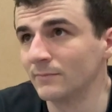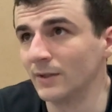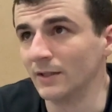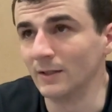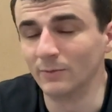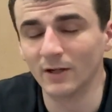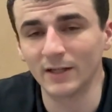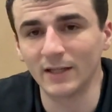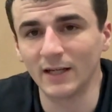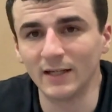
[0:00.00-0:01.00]
But LeBron
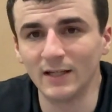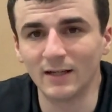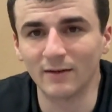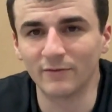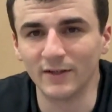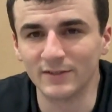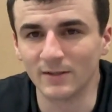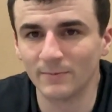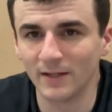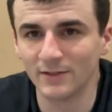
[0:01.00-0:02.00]
and KD not facing
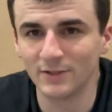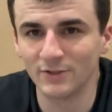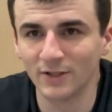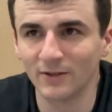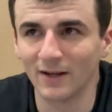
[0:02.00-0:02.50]
up against each other,